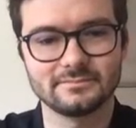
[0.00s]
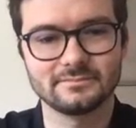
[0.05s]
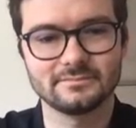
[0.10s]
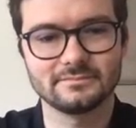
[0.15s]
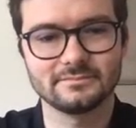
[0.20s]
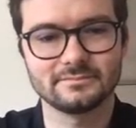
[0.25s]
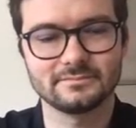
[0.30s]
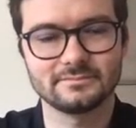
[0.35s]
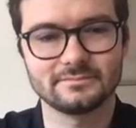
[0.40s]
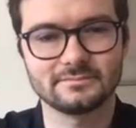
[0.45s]

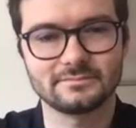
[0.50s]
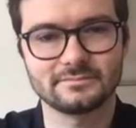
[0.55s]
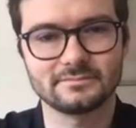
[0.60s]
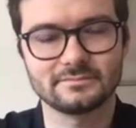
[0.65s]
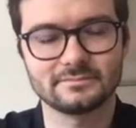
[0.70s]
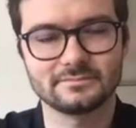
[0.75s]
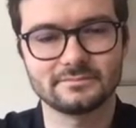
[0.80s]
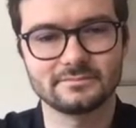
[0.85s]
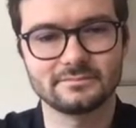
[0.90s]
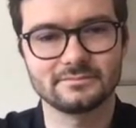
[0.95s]

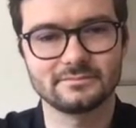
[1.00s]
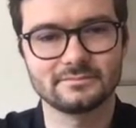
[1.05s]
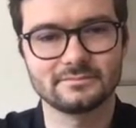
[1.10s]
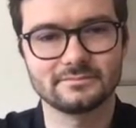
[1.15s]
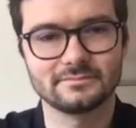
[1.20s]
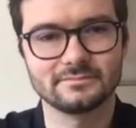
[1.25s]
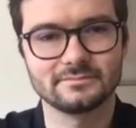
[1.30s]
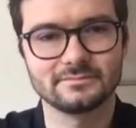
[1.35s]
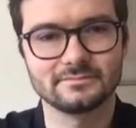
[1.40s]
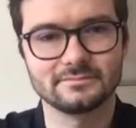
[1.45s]

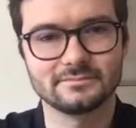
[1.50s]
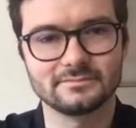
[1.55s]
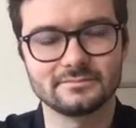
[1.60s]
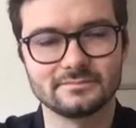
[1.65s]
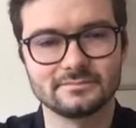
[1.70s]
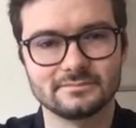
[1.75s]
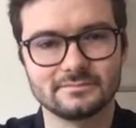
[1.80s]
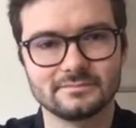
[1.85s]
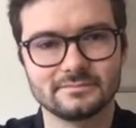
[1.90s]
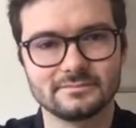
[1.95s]

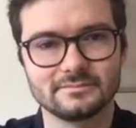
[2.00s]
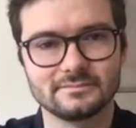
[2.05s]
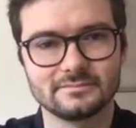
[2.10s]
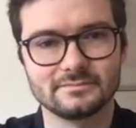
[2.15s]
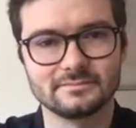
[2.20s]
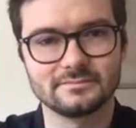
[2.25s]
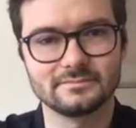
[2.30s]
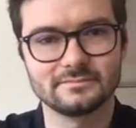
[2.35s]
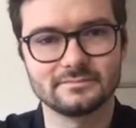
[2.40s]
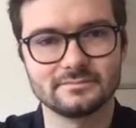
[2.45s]

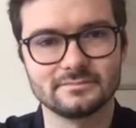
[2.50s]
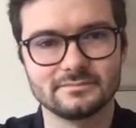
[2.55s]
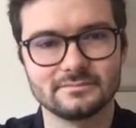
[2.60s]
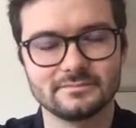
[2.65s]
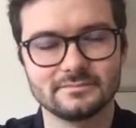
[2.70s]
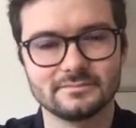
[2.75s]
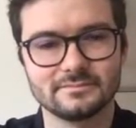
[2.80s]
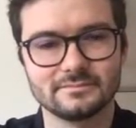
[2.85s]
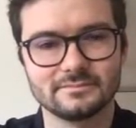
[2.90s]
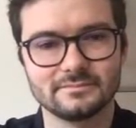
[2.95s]

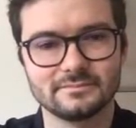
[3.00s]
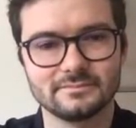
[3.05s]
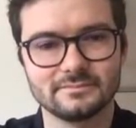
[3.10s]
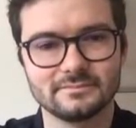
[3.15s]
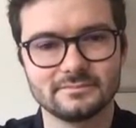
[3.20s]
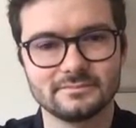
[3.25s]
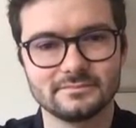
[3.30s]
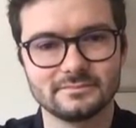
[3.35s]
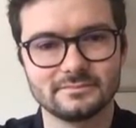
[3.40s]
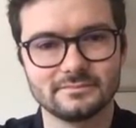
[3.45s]

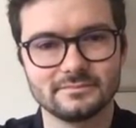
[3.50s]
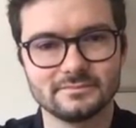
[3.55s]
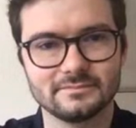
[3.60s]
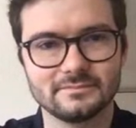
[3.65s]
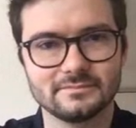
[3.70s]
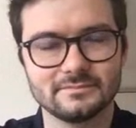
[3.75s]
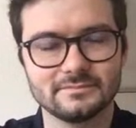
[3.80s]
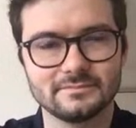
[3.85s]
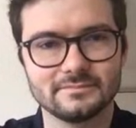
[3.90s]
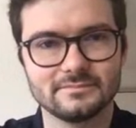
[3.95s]

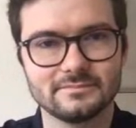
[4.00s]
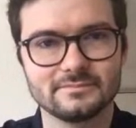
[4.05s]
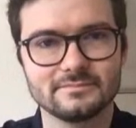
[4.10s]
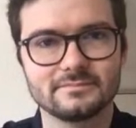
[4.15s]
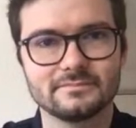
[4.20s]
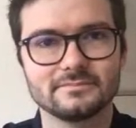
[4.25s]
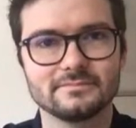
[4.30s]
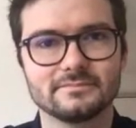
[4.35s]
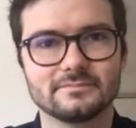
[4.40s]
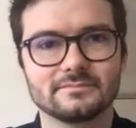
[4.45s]

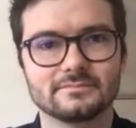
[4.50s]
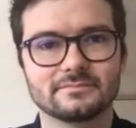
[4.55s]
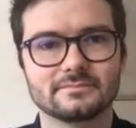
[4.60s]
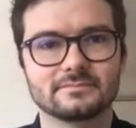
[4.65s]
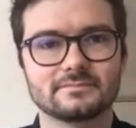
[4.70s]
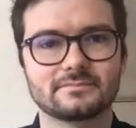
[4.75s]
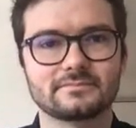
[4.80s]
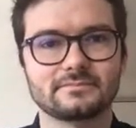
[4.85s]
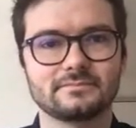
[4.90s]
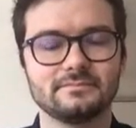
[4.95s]

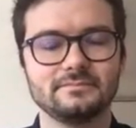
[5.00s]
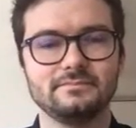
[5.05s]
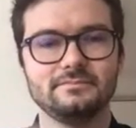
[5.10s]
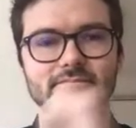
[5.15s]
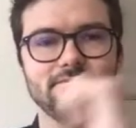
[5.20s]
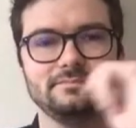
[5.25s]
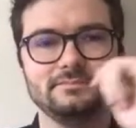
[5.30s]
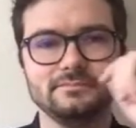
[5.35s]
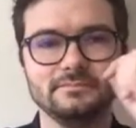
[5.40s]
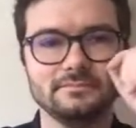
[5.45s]

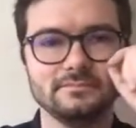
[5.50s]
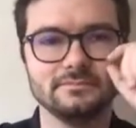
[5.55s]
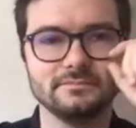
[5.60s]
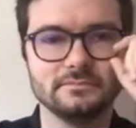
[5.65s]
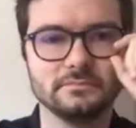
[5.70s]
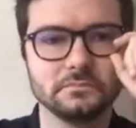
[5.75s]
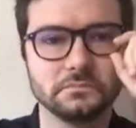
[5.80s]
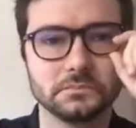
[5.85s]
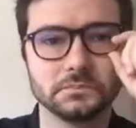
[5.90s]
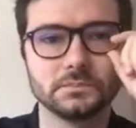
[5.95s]

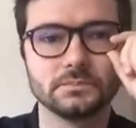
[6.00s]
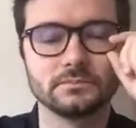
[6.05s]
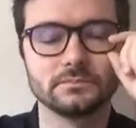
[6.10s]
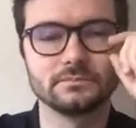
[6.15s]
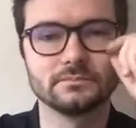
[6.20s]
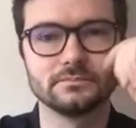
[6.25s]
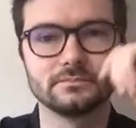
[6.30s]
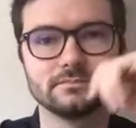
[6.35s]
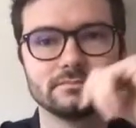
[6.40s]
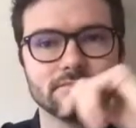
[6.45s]

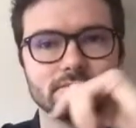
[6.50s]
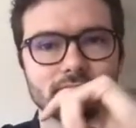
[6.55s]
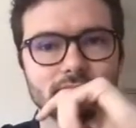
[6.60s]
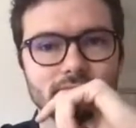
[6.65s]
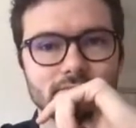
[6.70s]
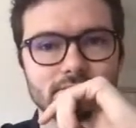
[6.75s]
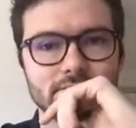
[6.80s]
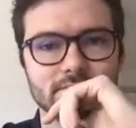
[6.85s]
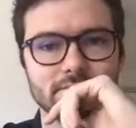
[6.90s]
(not speaking)